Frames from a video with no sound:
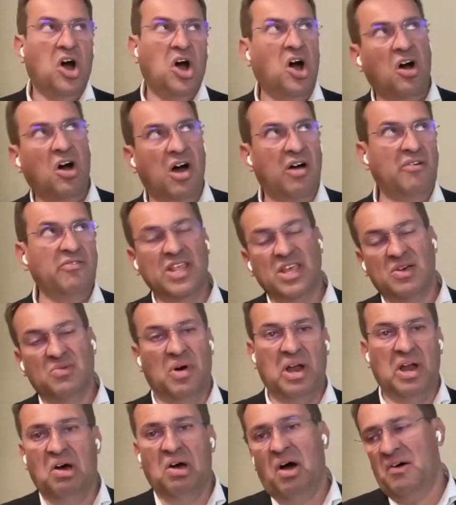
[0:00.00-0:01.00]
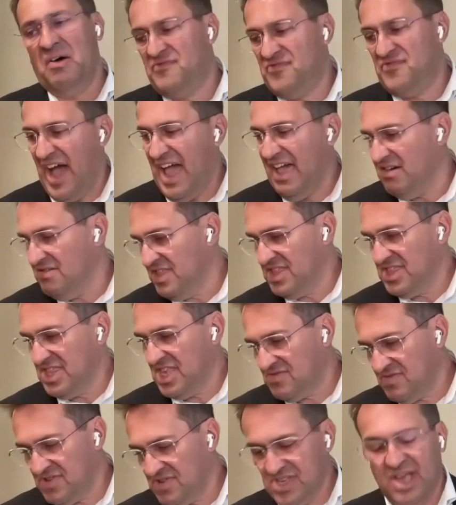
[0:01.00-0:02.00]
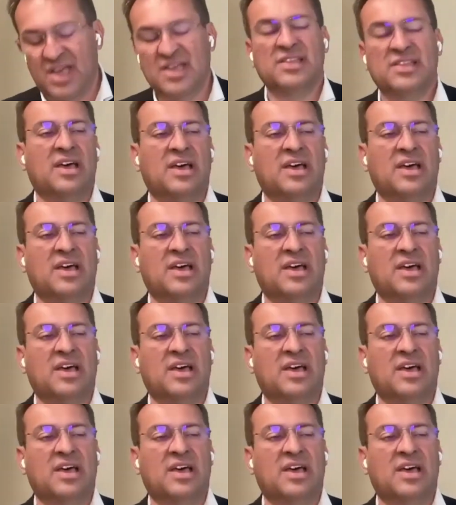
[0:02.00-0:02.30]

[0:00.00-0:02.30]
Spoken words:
I really want to fail that this was.